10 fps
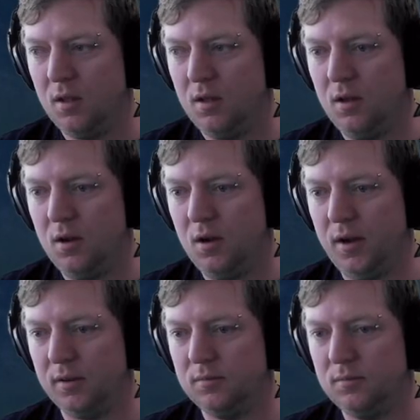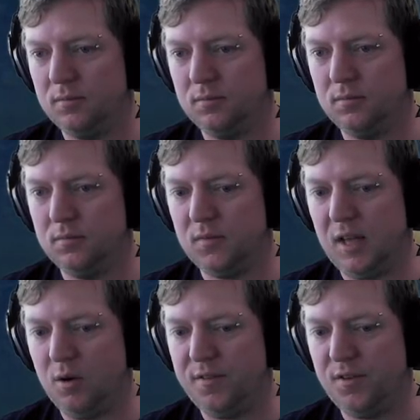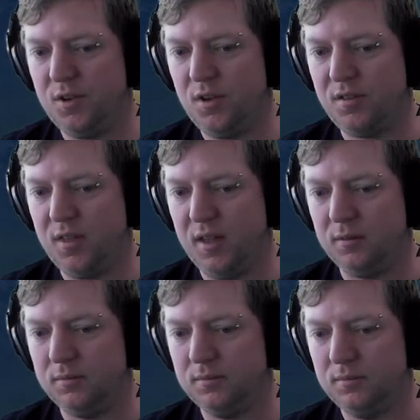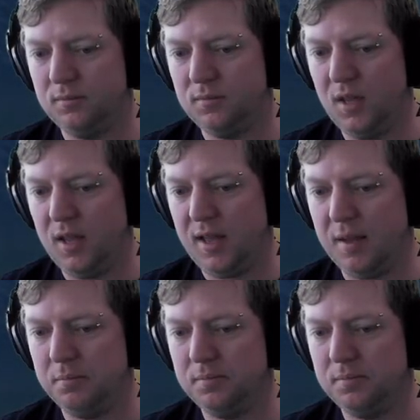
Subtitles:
Alright, go off and do your thing. Here you come.